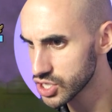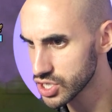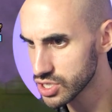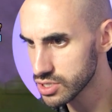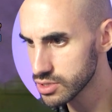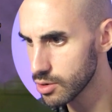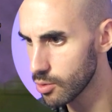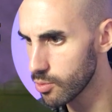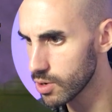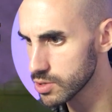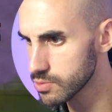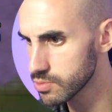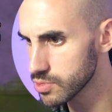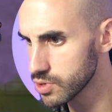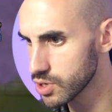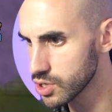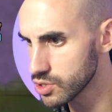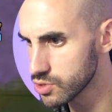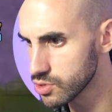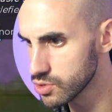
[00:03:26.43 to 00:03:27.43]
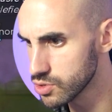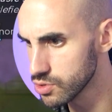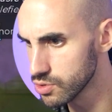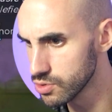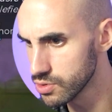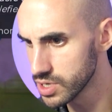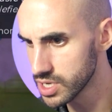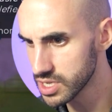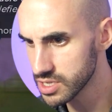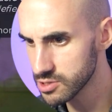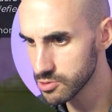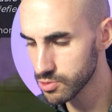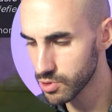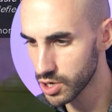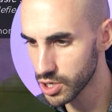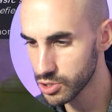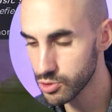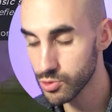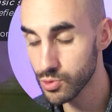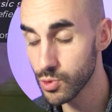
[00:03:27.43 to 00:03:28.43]
So what we're going to do is we're
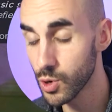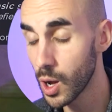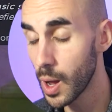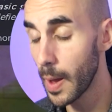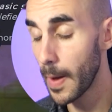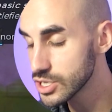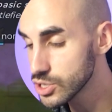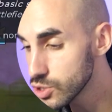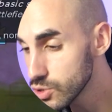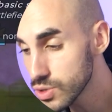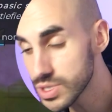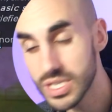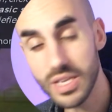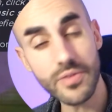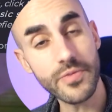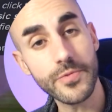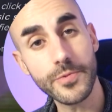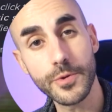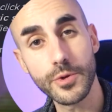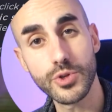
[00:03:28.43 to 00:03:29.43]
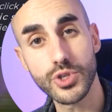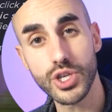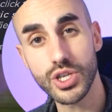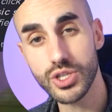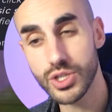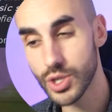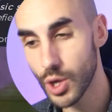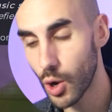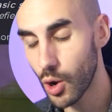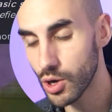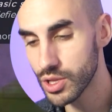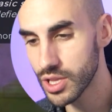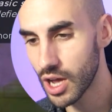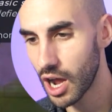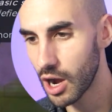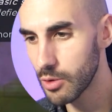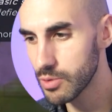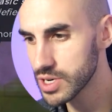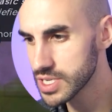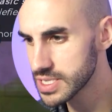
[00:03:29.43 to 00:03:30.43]
going to use infusions on
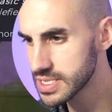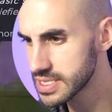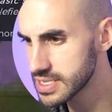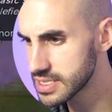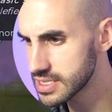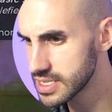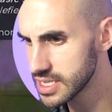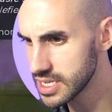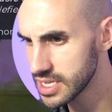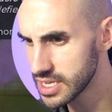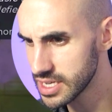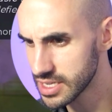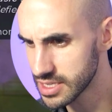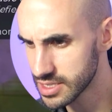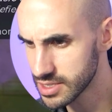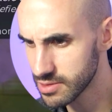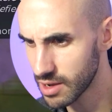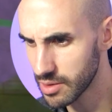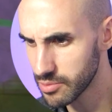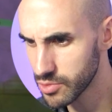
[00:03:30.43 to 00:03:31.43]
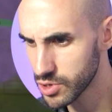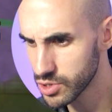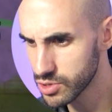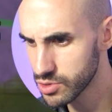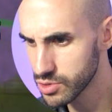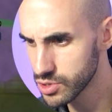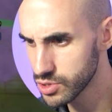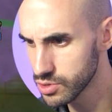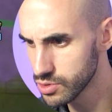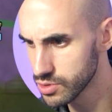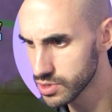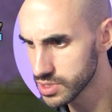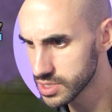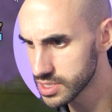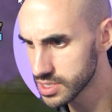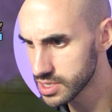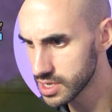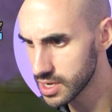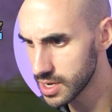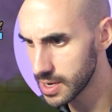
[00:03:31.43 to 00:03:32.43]
our seeds. So I'm going to use